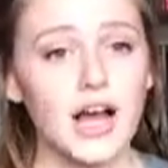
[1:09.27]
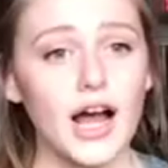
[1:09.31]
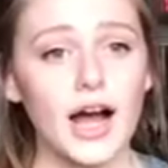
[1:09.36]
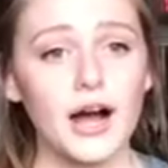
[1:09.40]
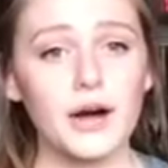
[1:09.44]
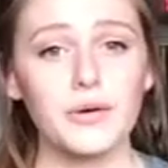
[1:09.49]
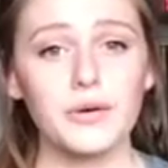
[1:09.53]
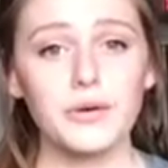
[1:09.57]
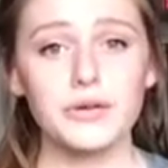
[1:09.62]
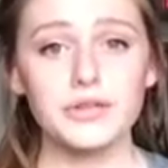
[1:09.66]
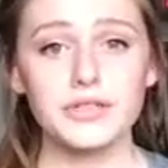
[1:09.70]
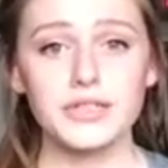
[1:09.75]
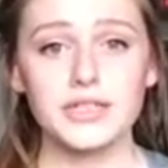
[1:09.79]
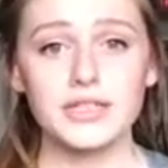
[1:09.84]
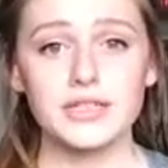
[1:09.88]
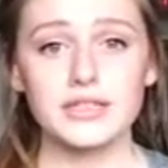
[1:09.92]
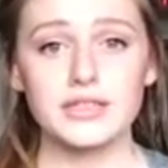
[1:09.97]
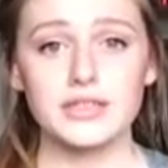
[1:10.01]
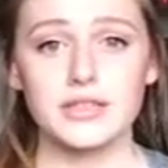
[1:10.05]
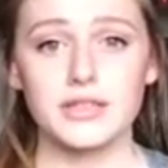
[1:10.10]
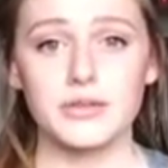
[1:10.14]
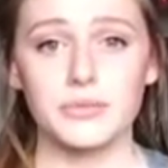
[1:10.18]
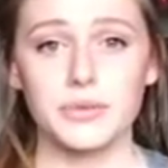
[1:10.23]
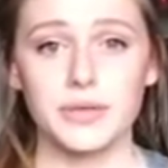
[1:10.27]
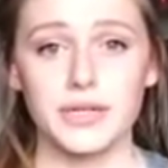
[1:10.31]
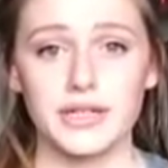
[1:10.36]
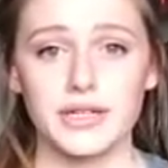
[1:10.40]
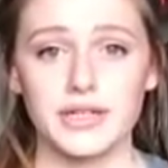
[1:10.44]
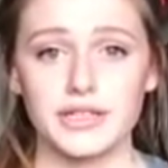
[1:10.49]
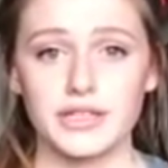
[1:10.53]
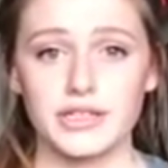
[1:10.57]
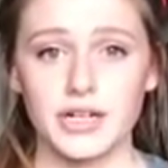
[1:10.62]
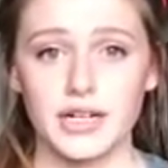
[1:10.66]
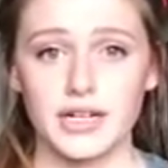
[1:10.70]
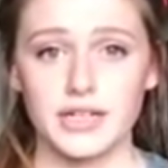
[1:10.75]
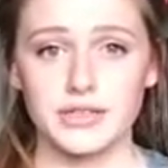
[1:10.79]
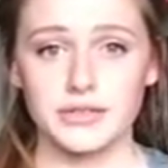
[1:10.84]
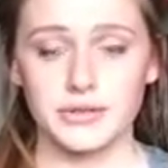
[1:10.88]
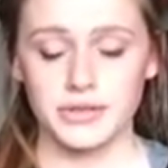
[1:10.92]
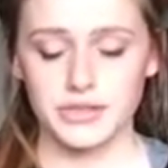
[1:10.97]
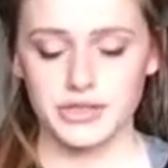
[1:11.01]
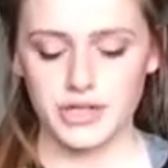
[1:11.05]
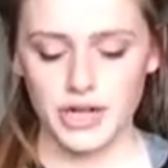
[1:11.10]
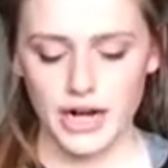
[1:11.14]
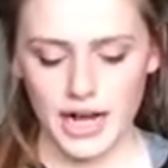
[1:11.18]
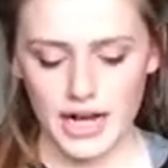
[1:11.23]
Our audience that we're trying to
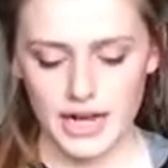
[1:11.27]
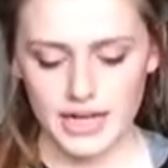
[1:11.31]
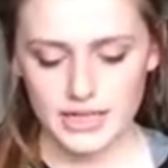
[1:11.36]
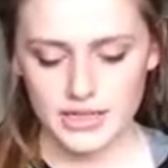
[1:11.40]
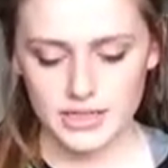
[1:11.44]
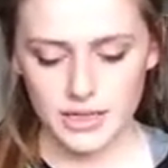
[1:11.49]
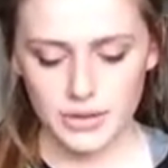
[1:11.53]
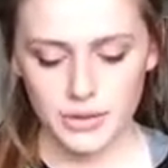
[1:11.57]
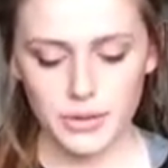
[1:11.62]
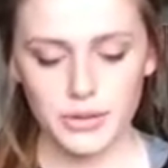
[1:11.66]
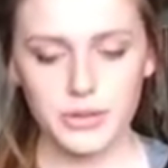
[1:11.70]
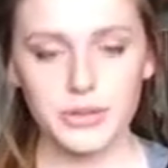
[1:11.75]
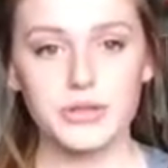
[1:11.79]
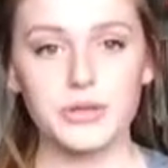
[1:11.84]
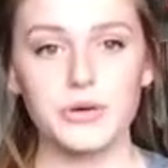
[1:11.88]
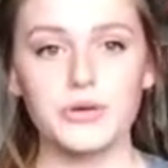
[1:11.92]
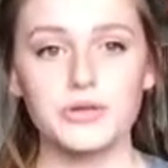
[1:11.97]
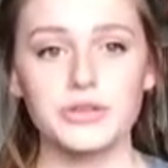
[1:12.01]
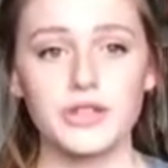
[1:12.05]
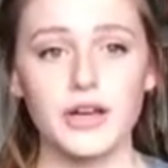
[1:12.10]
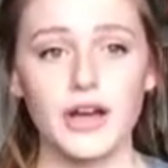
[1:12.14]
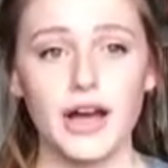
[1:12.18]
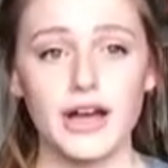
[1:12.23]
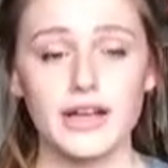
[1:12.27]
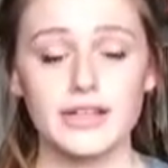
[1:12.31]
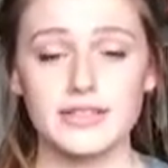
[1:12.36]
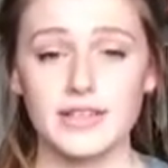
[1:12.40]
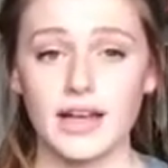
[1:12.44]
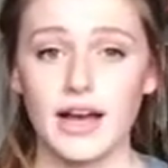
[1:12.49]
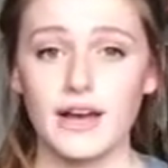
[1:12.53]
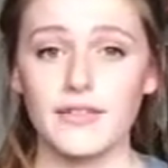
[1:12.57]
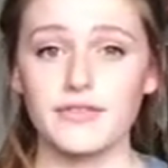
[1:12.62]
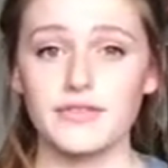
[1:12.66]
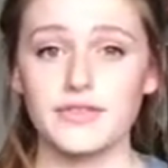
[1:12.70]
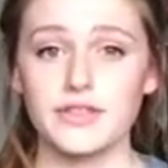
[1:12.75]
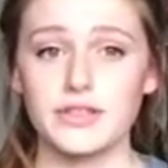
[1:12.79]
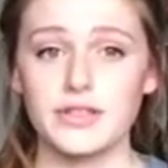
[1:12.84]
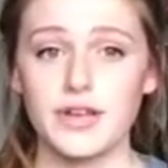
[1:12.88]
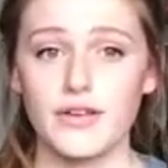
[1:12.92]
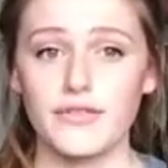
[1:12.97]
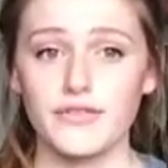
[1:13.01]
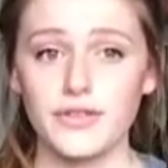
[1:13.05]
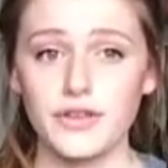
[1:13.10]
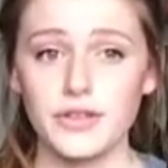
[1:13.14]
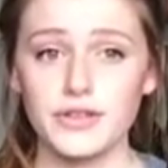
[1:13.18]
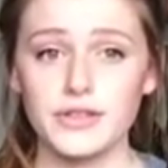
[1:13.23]
attract also has to have
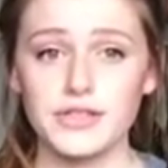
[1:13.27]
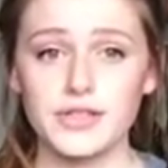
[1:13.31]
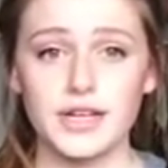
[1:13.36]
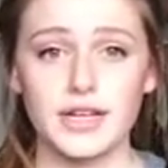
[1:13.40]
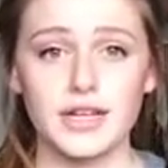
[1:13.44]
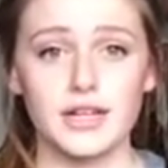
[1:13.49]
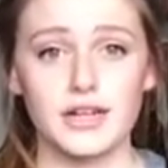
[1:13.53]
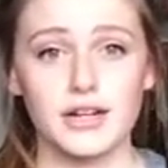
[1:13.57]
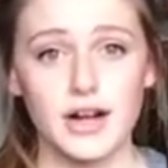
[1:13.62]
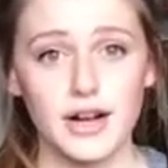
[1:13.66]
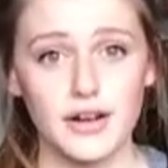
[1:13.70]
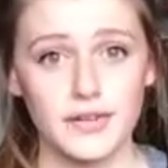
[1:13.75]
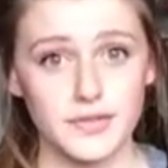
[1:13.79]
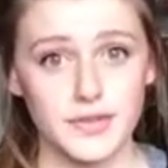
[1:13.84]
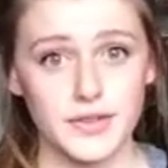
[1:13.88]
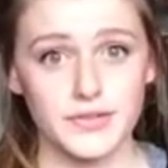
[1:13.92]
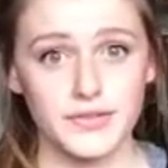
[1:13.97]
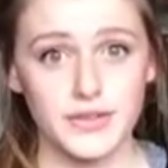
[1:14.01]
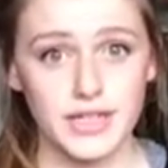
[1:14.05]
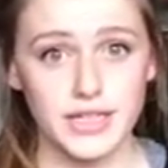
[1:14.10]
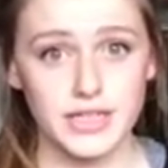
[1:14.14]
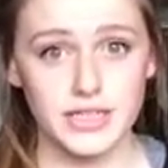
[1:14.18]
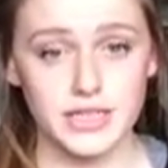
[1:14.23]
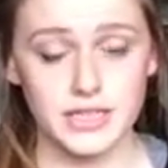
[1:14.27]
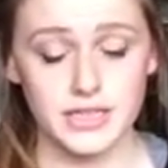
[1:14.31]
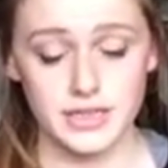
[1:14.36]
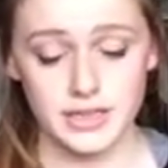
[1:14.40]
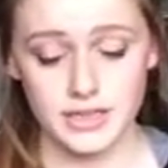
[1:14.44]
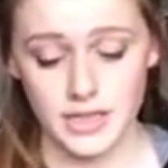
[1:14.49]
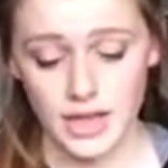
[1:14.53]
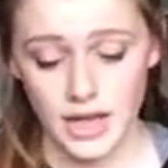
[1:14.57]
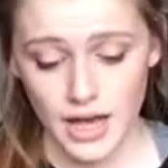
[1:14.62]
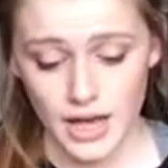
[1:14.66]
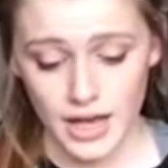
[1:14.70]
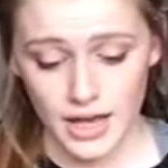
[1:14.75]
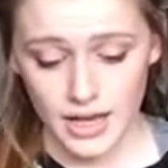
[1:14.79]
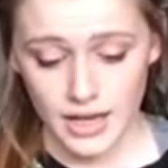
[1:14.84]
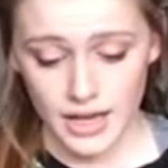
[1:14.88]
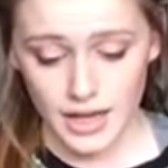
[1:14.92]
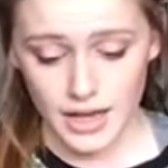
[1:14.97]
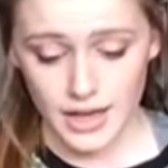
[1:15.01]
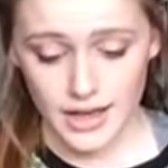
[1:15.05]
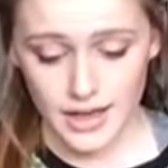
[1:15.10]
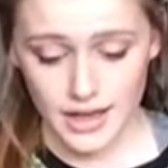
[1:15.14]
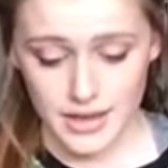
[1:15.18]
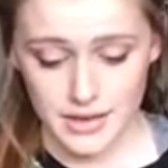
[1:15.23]
a few psychographic features
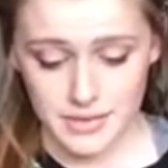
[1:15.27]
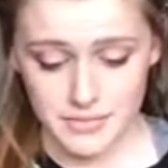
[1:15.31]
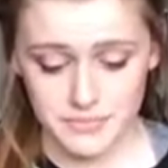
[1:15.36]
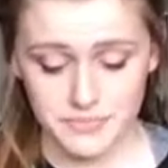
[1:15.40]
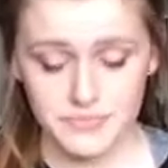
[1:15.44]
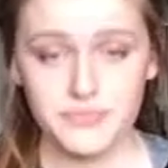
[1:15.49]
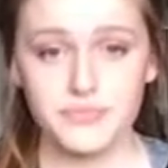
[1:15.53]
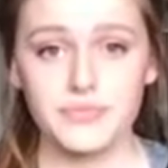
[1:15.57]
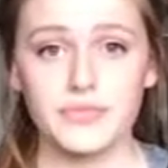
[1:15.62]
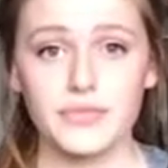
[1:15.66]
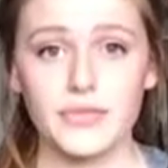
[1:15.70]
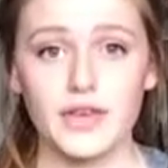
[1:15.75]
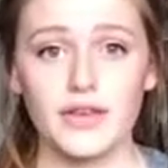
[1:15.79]
in